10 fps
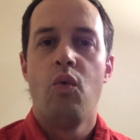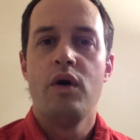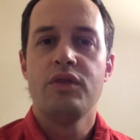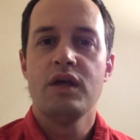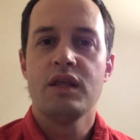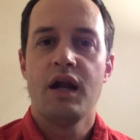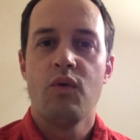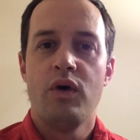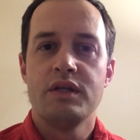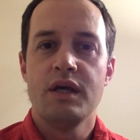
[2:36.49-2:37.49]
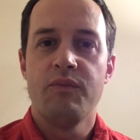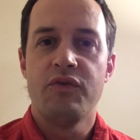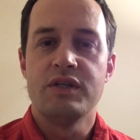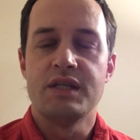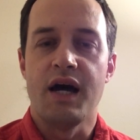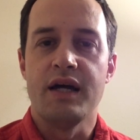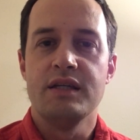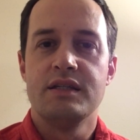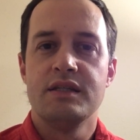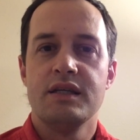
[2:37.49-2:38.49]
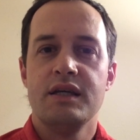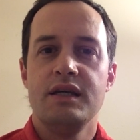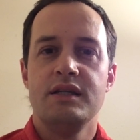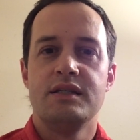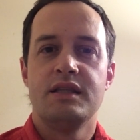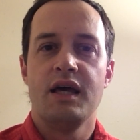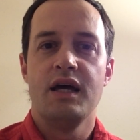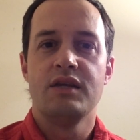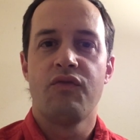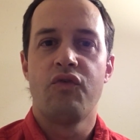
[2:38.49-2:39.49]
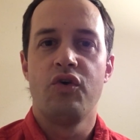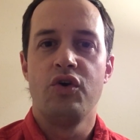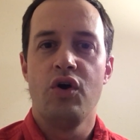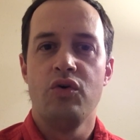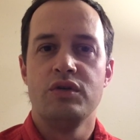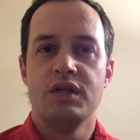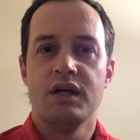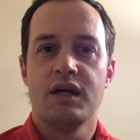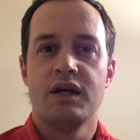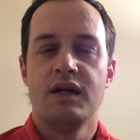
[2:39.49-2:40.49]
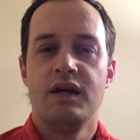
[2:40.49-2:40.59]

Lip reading: One thing that I want to emphasize is that for Nozick,